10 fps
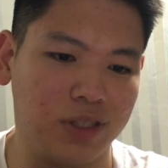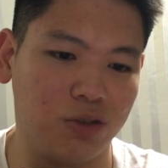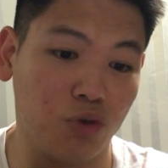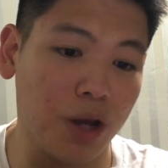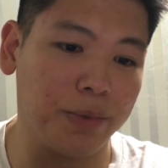
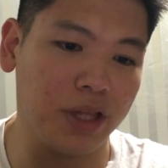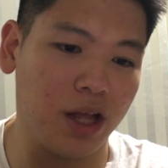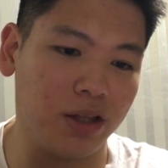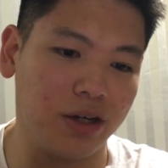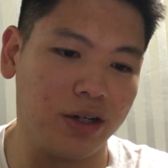Robbie
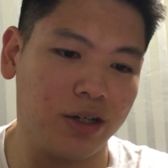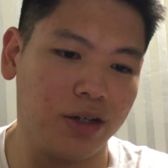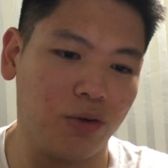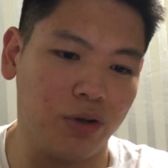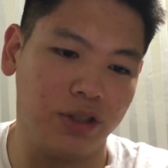Lawler
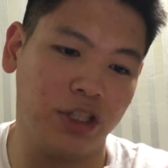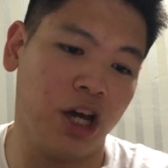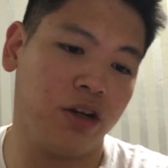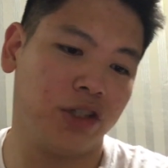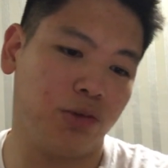or
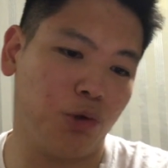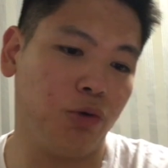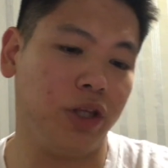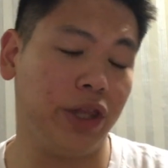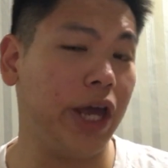Donald
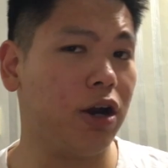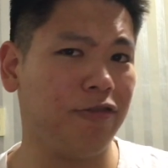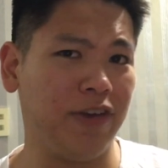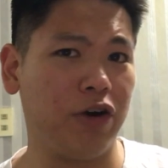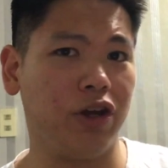Cerrone, they are
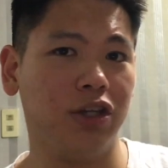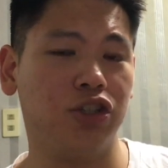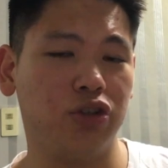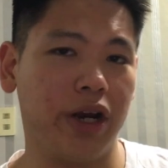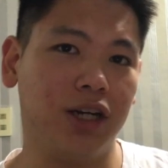very good
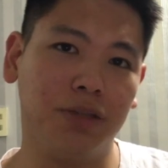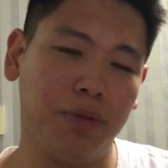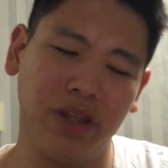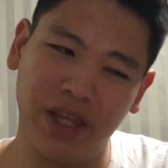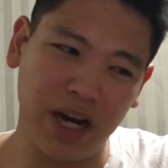strikers,
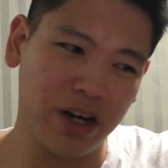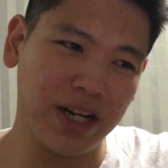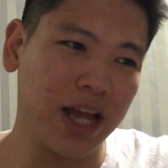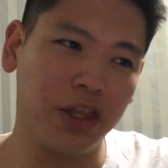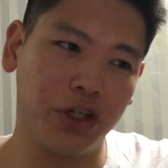but they are
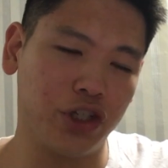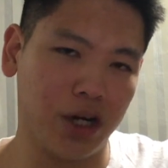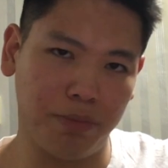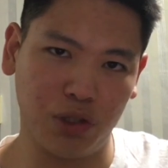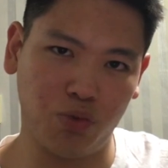not the
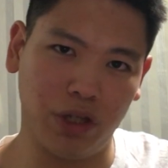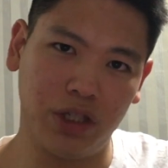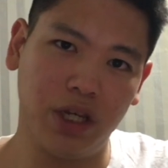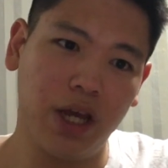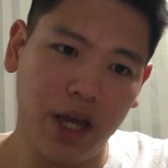sharpest
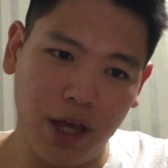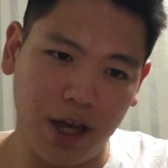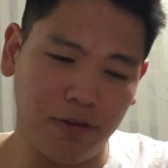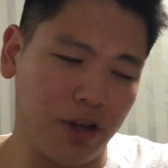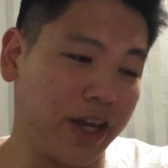ones.
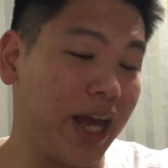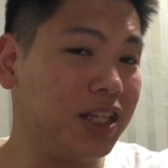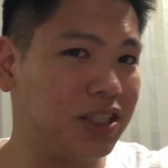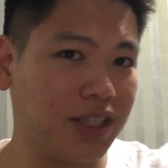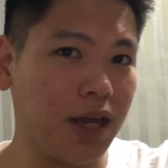And
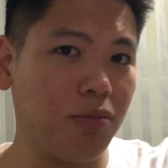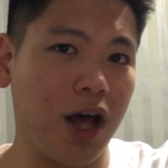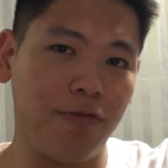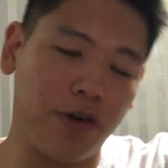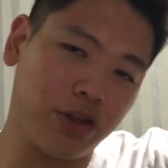against them,
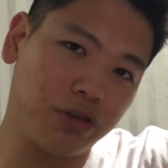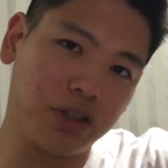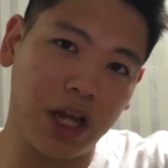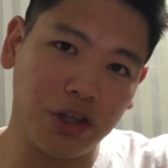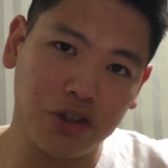Rafael Dos
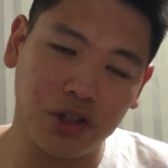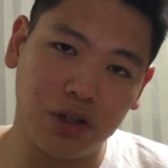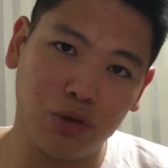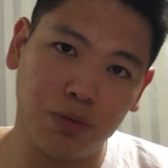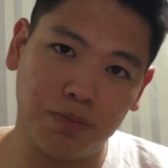
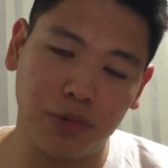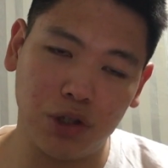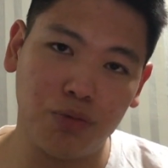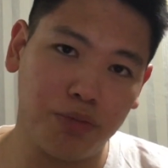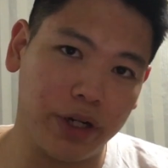Nachos
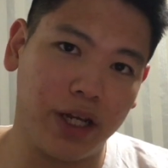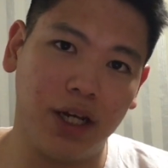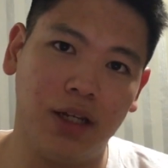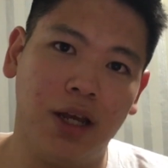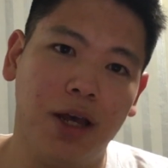do pretty
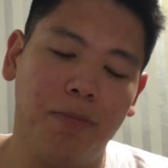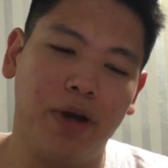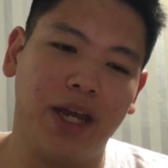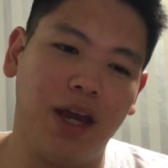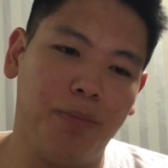good.
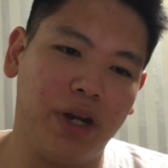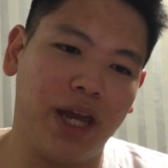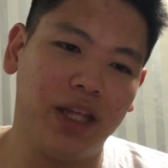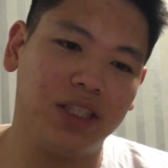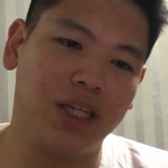But
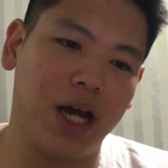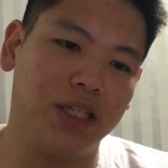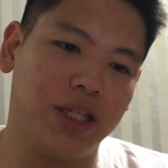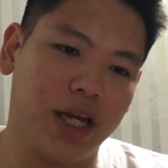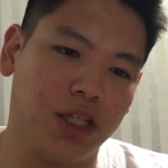against
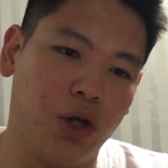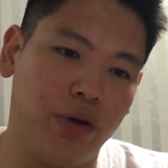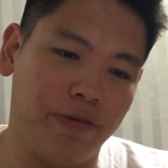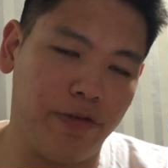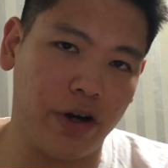guys like
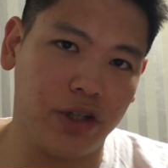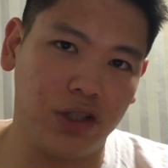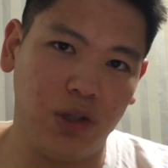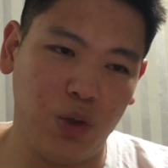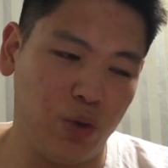Tony
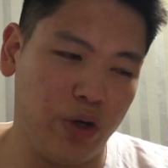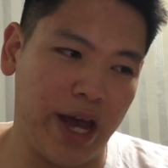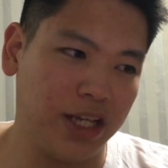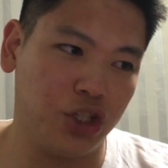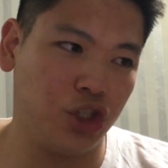Ferguson, who
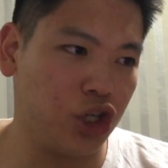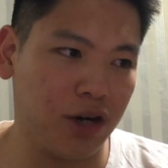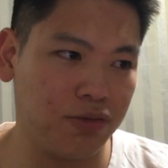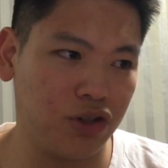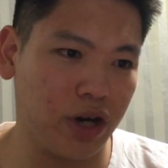has
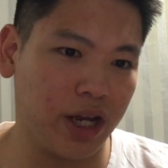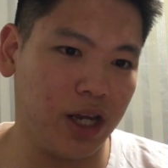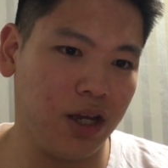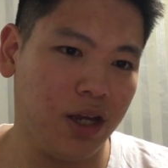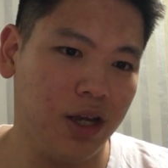sharp
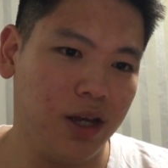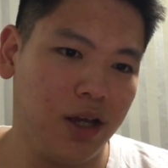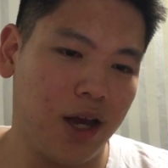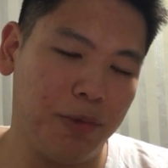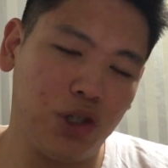striking,
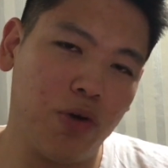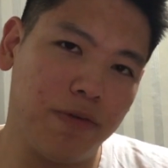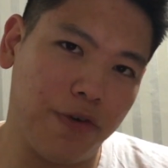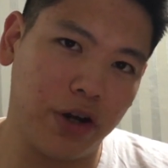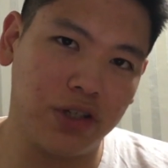I mean, Tony
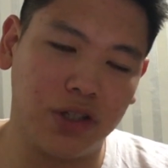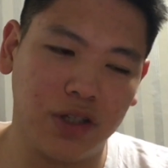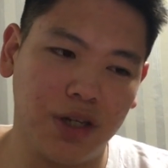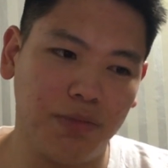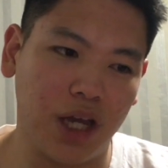Ferguson
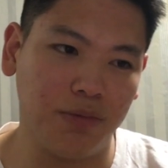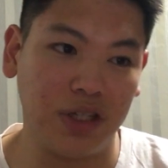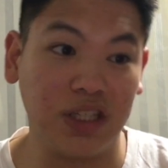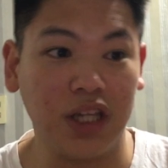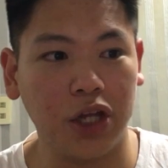sometimes
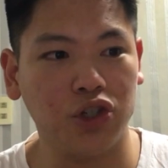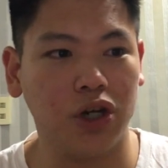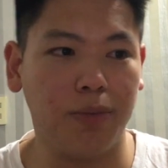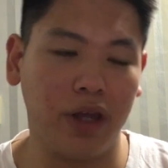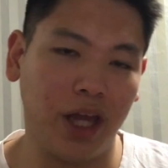is not
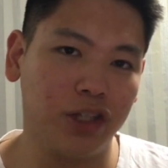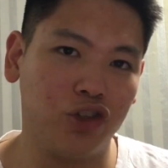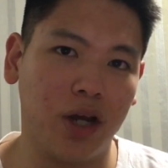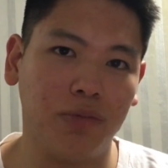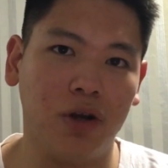sharp and gets
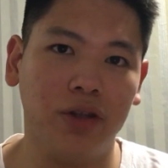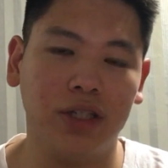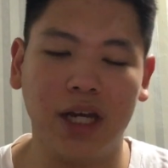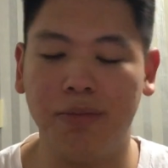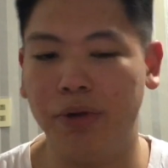dropped all the
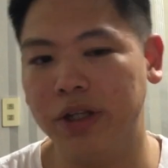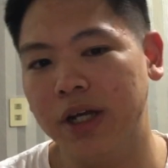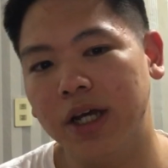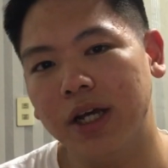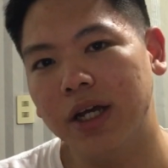time, but
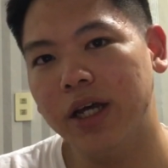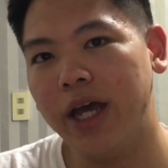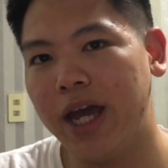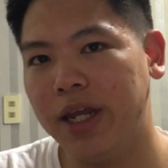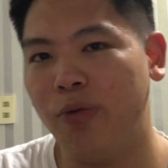
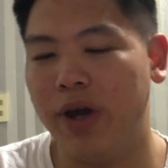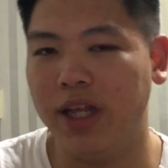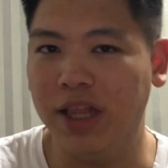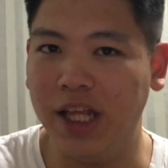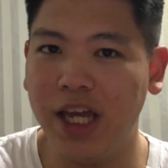anyway,
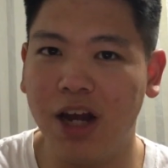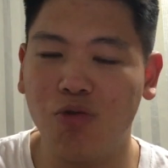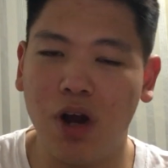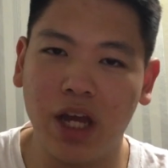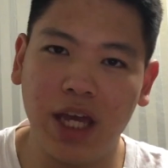
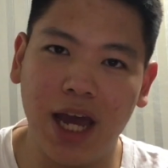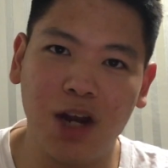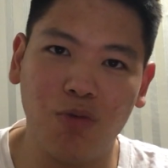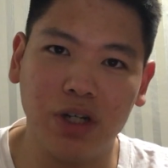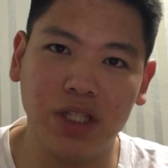Leon Rocky
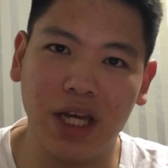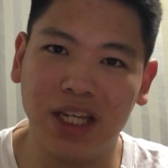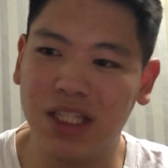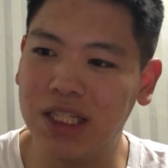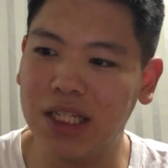Edwards
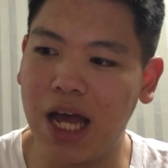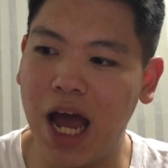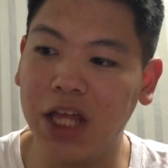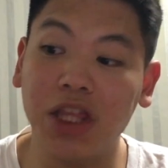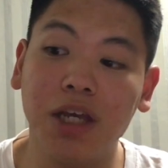is,
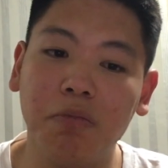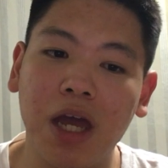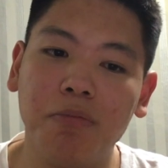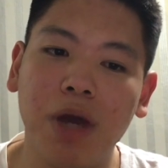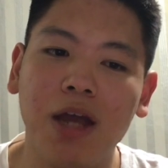I think,
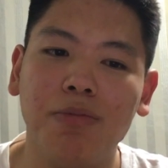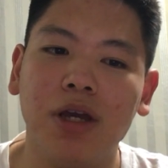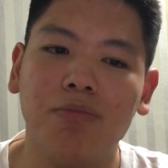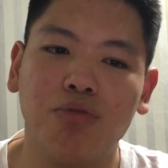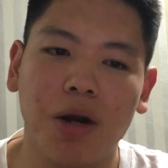
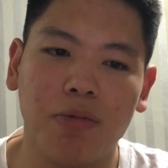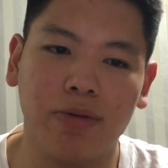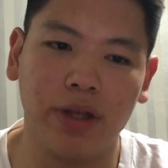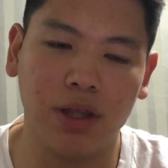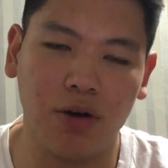maybe
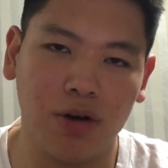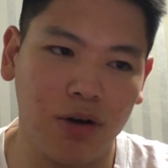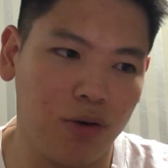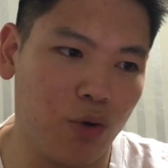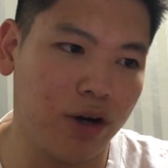probably
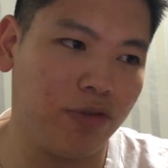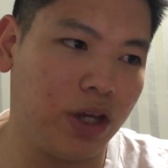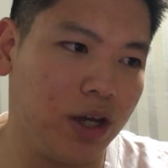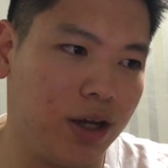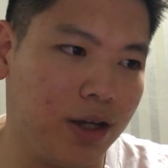one of
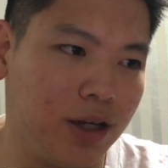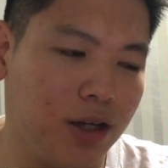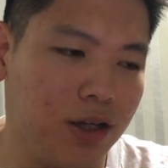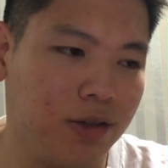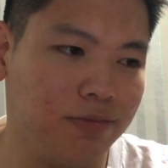
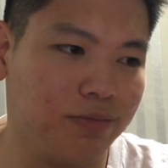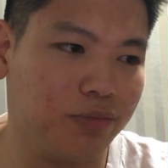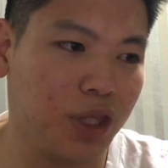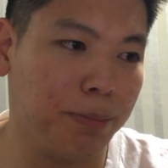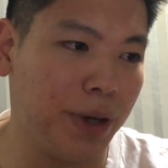the
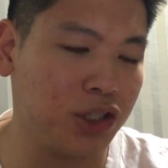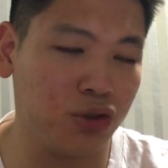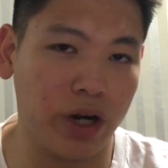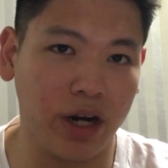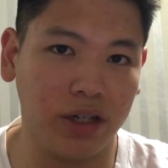best
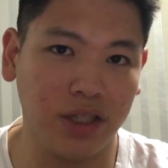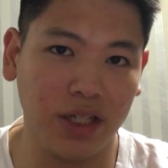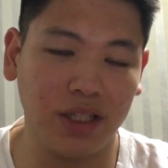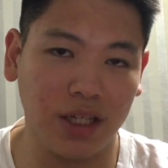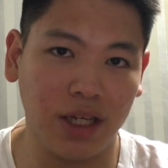strikers
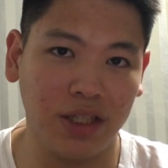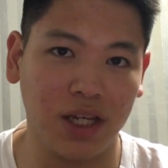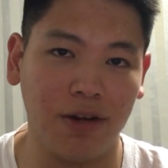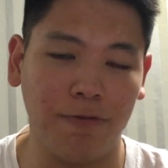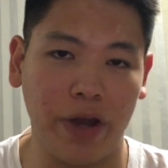he's
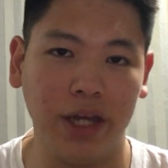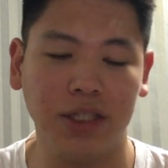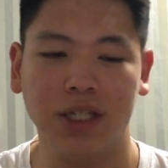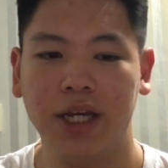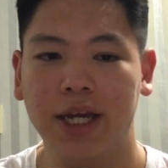gonna
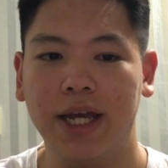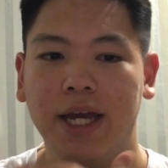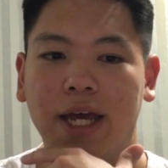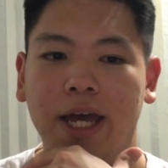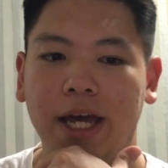face,
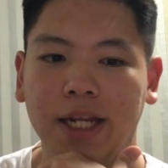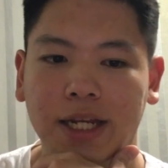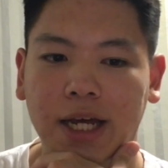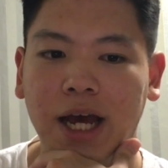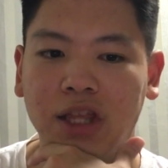
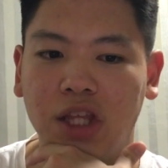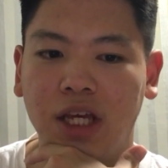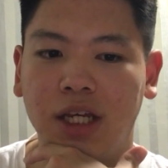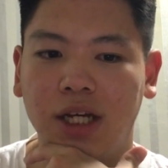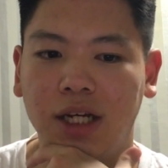and I
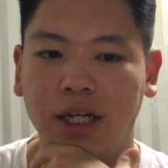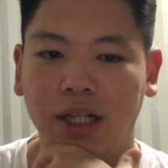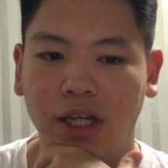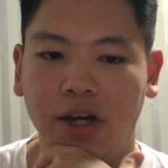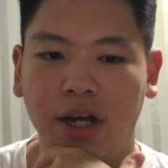think
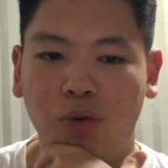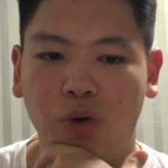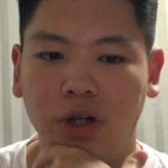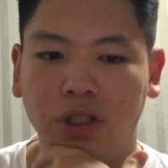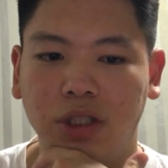Leon
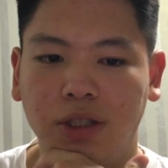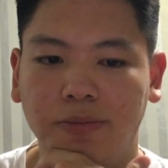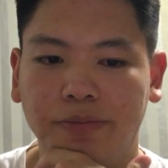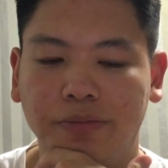Edwards